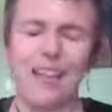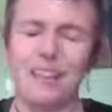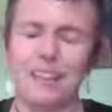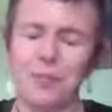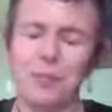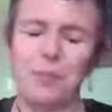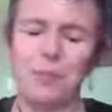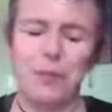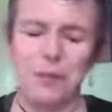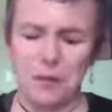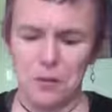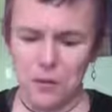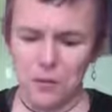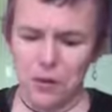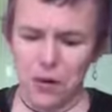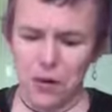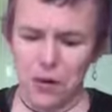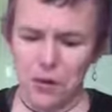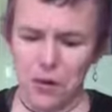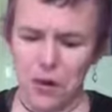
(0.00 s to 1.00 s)
that libido
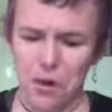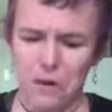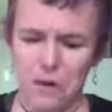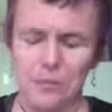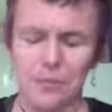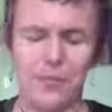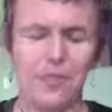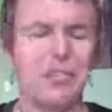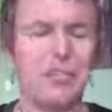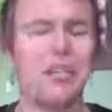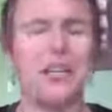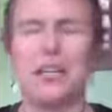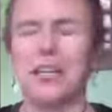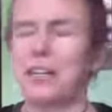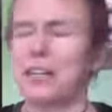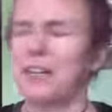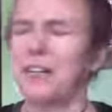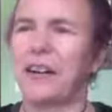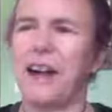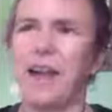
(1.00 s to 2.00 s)
going, it's going to
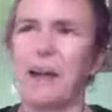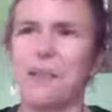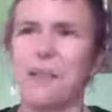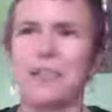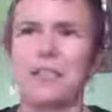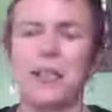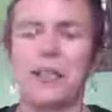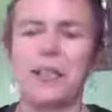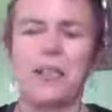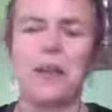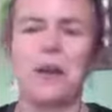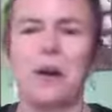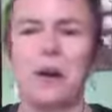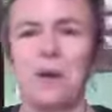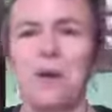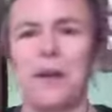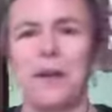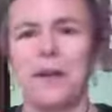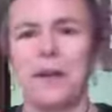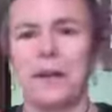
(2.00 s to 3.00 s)
get your appetite
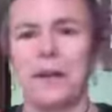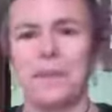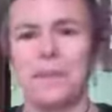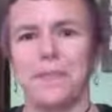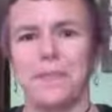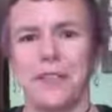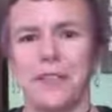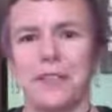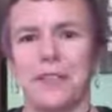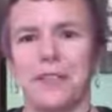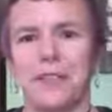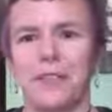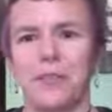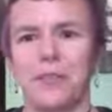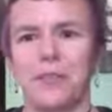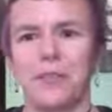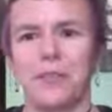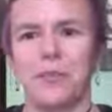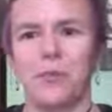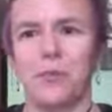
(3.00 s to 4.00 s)
going.
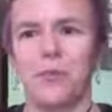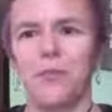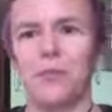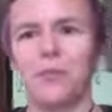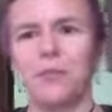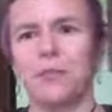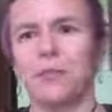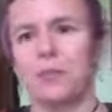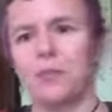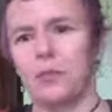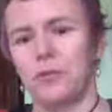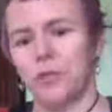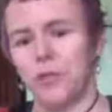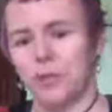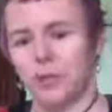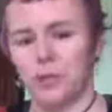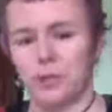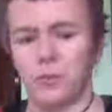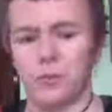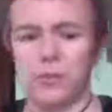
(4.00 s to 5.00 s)
So, it's a wonderful
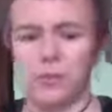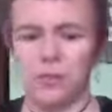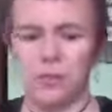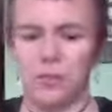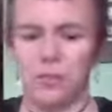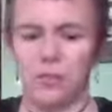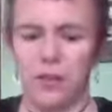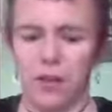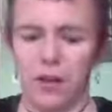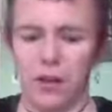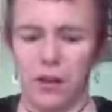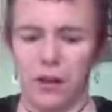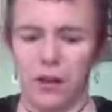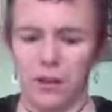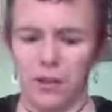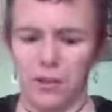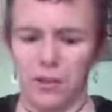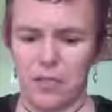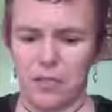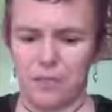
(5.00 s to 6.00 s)
moving herb in those
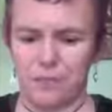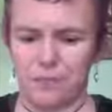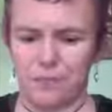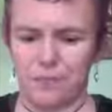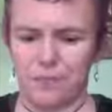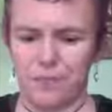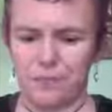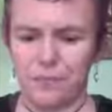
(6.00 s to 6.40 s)
regards.